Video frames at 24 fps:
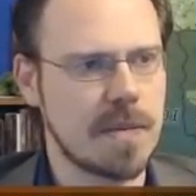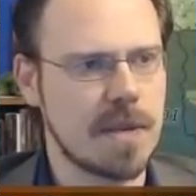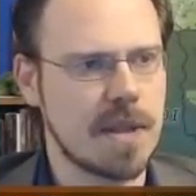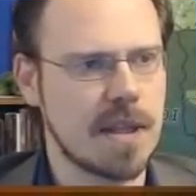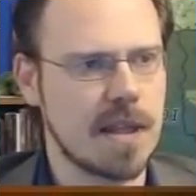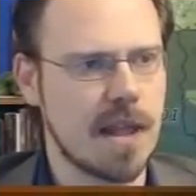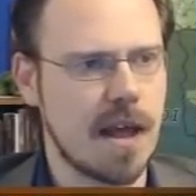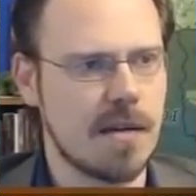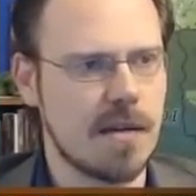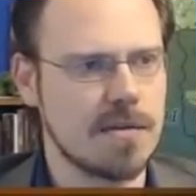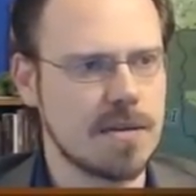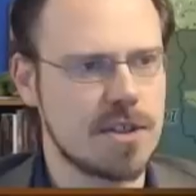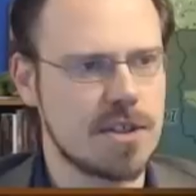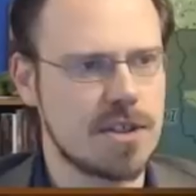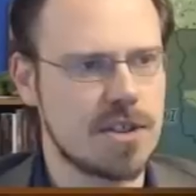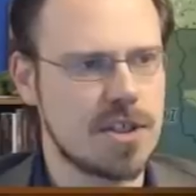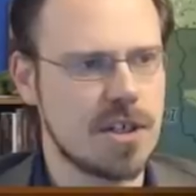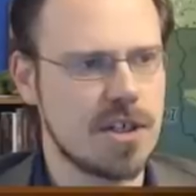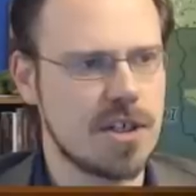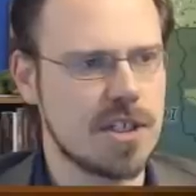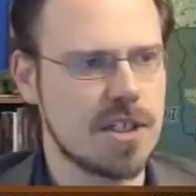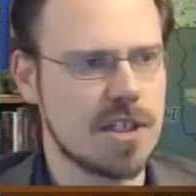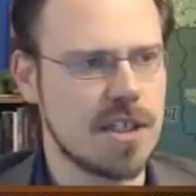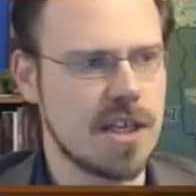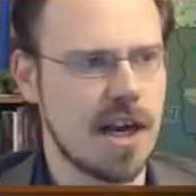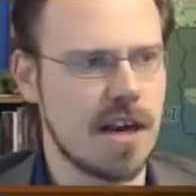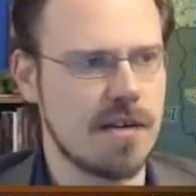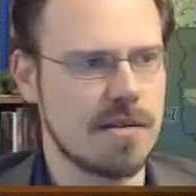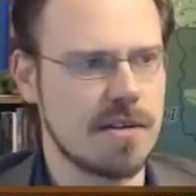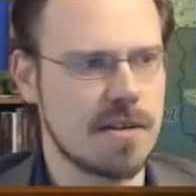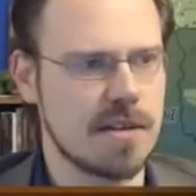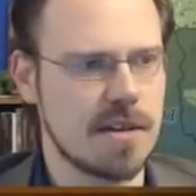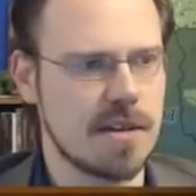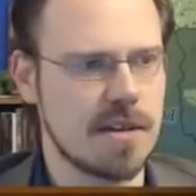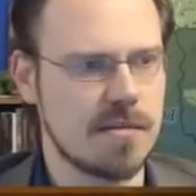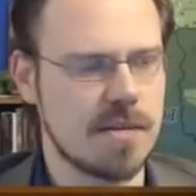I'm sure she's got
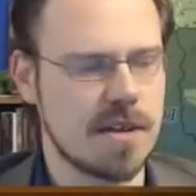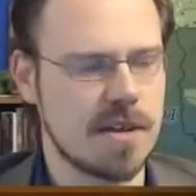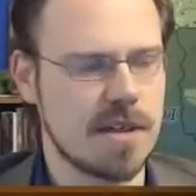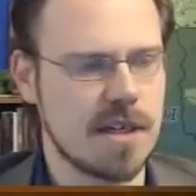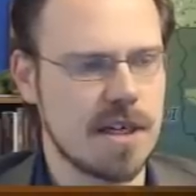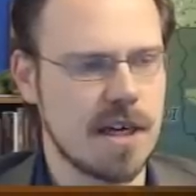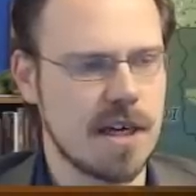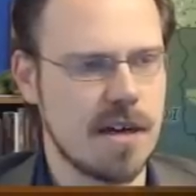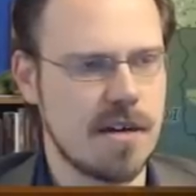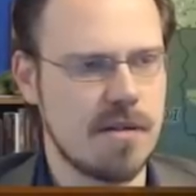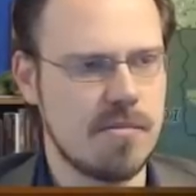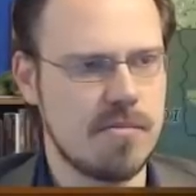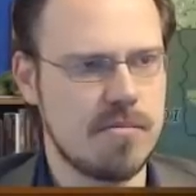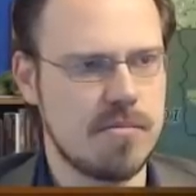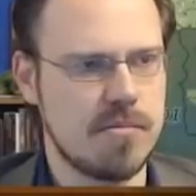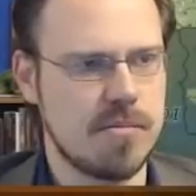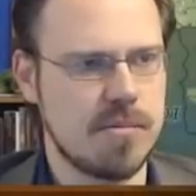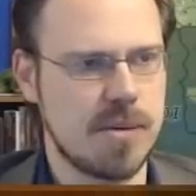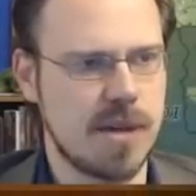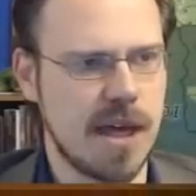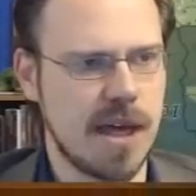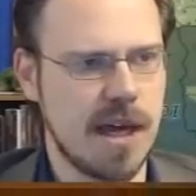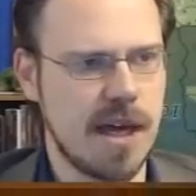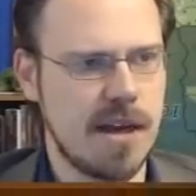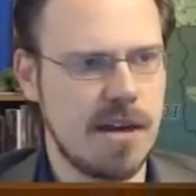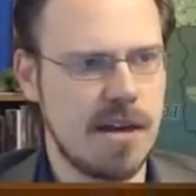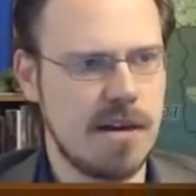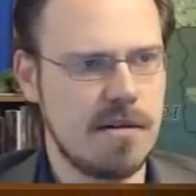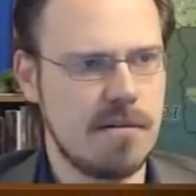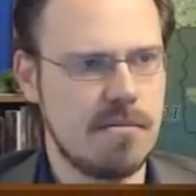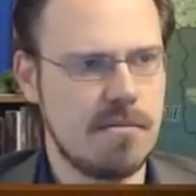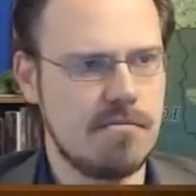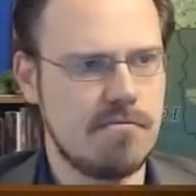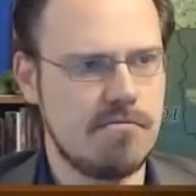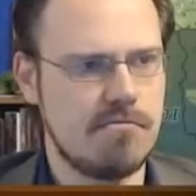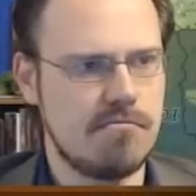some kind of plan.
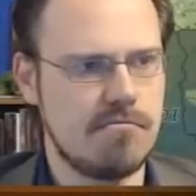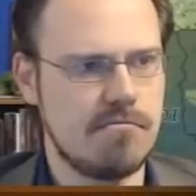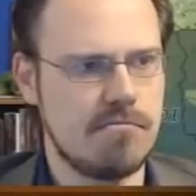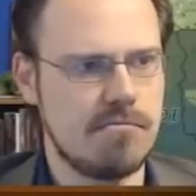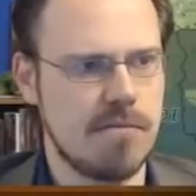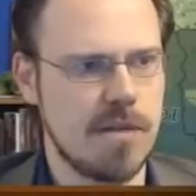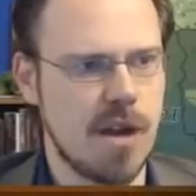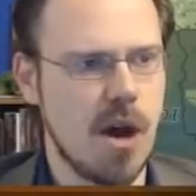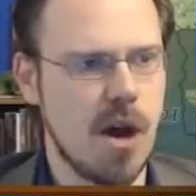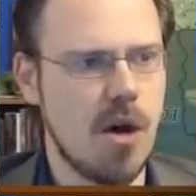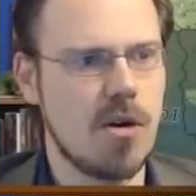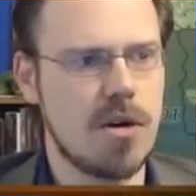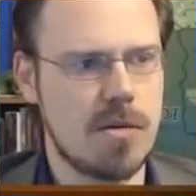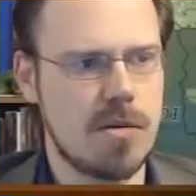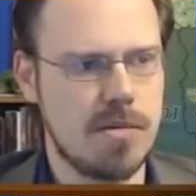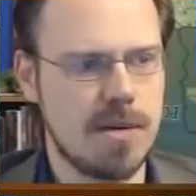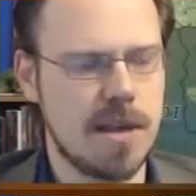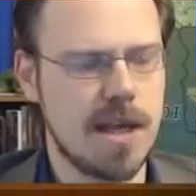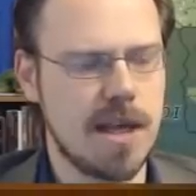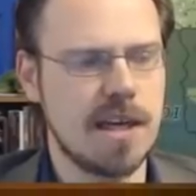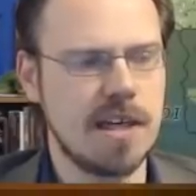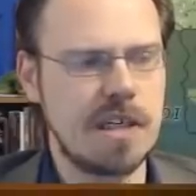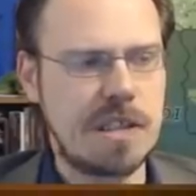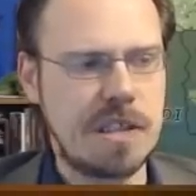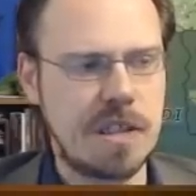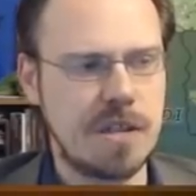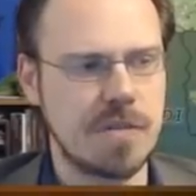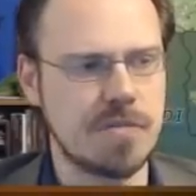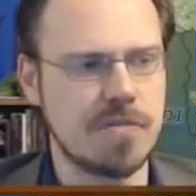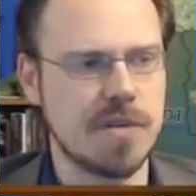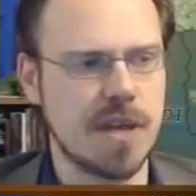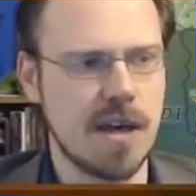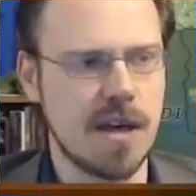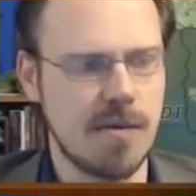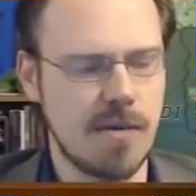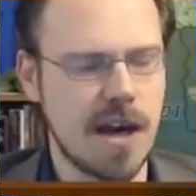No, her plan is just
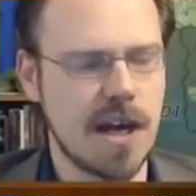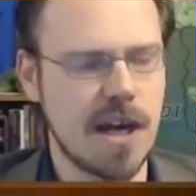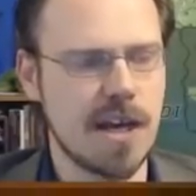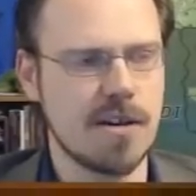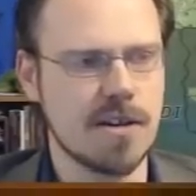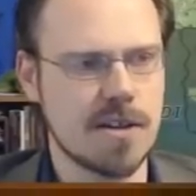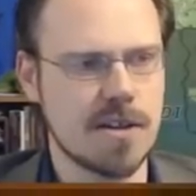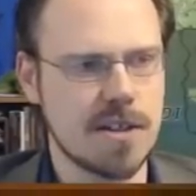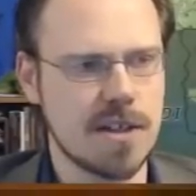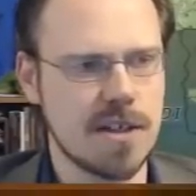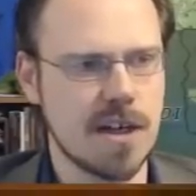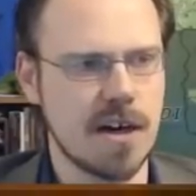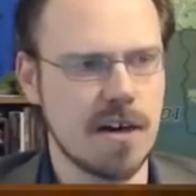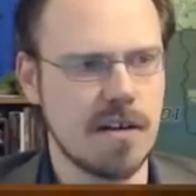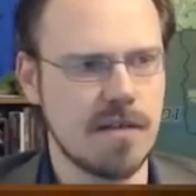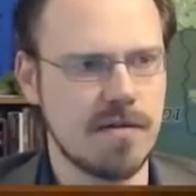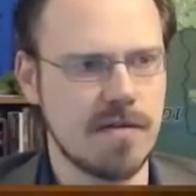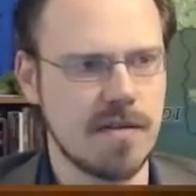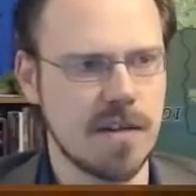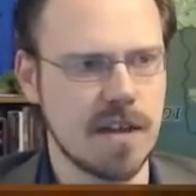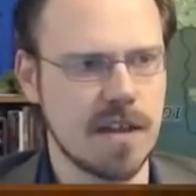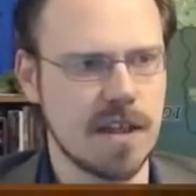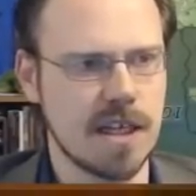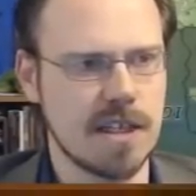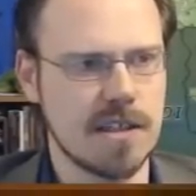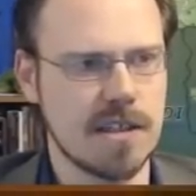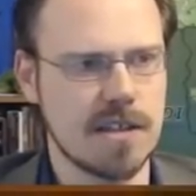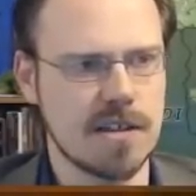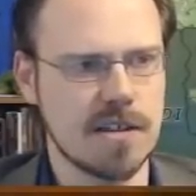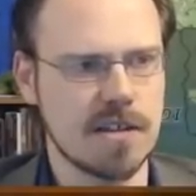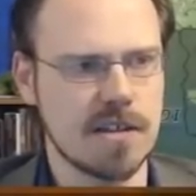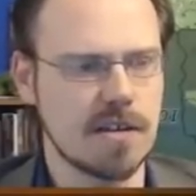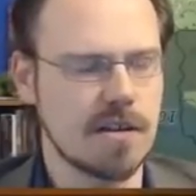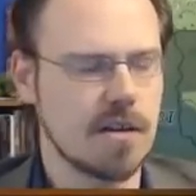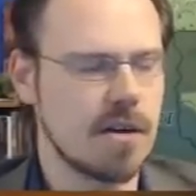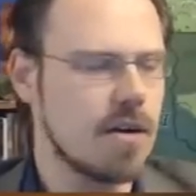play regular stuff,
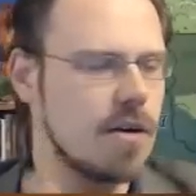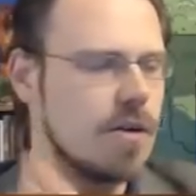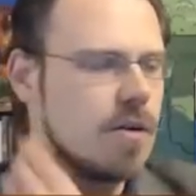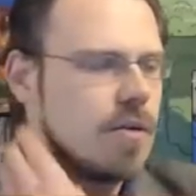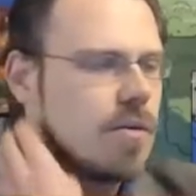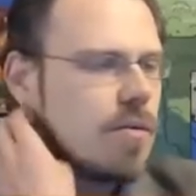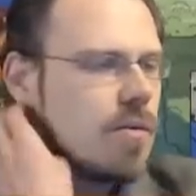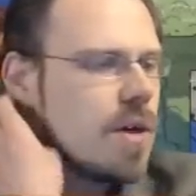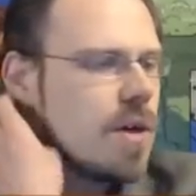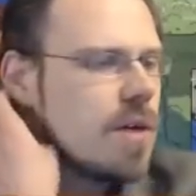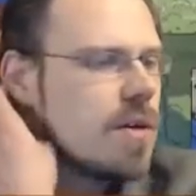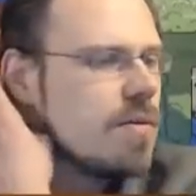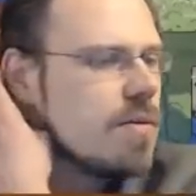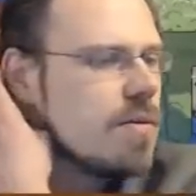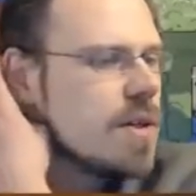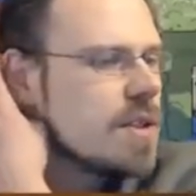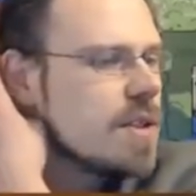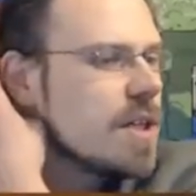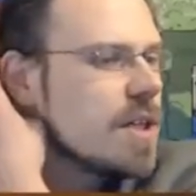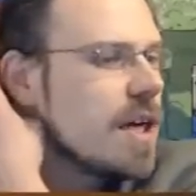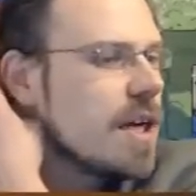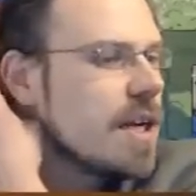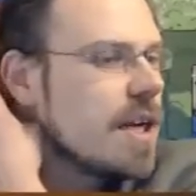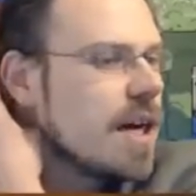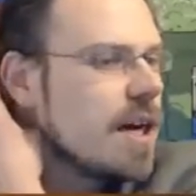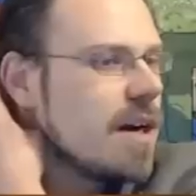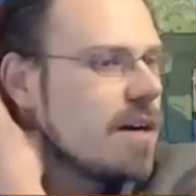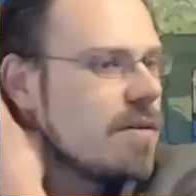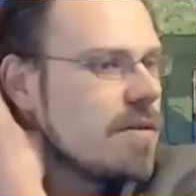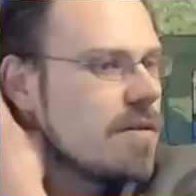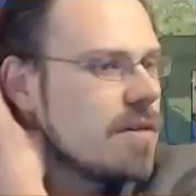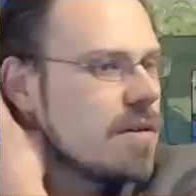unless... Oh, what, what has she got now?